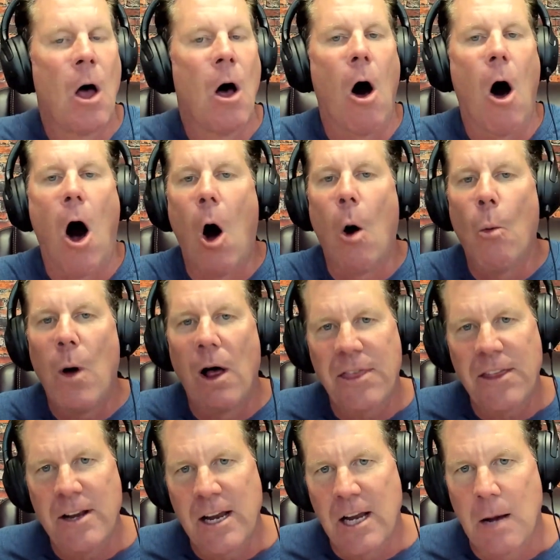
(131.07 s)
all wealth
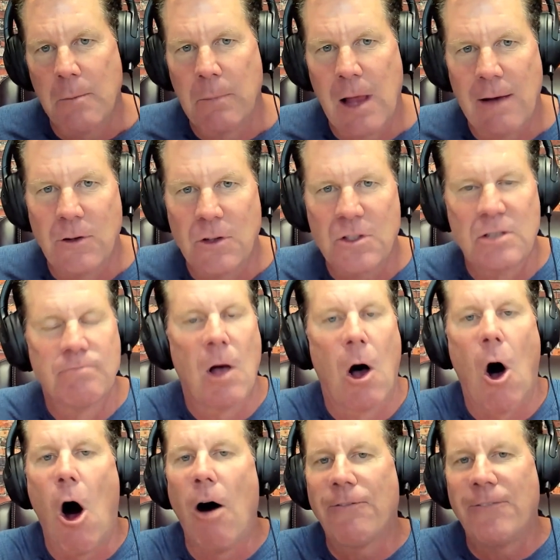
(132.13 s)
and income levels,
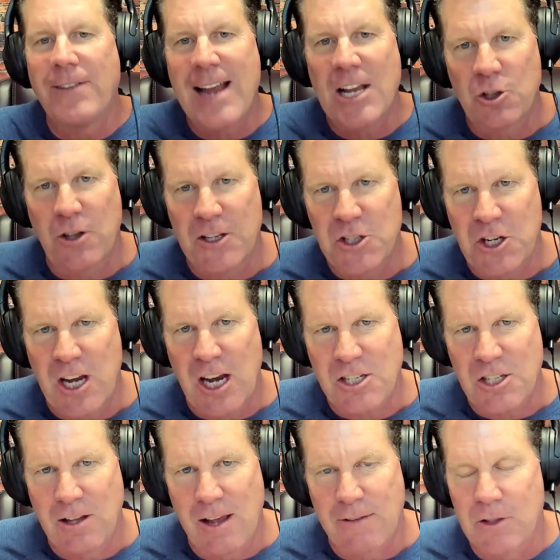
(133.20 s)
all financial
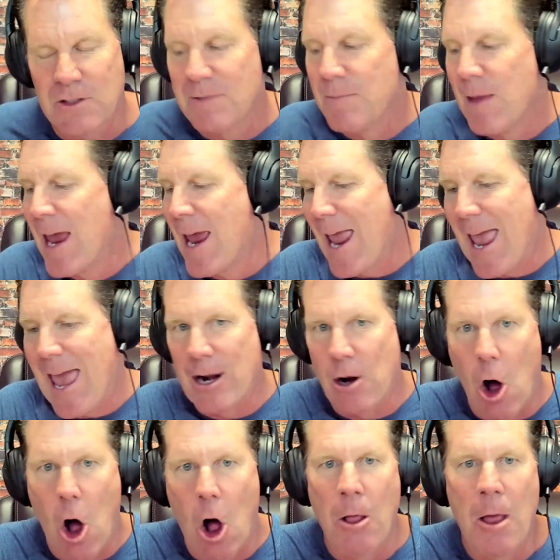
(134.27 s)
education levels, and
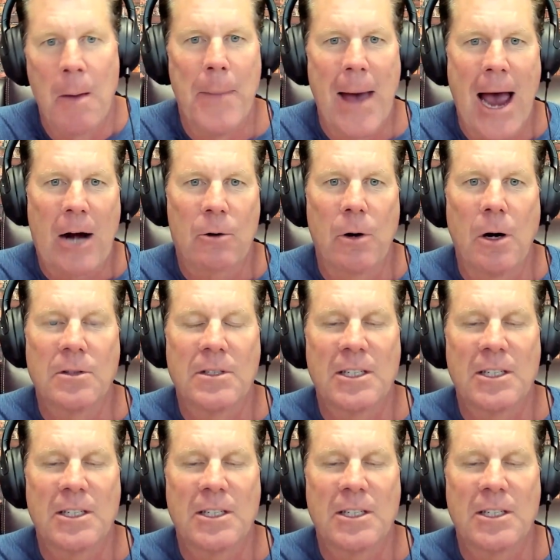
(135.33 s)
all backgrounds.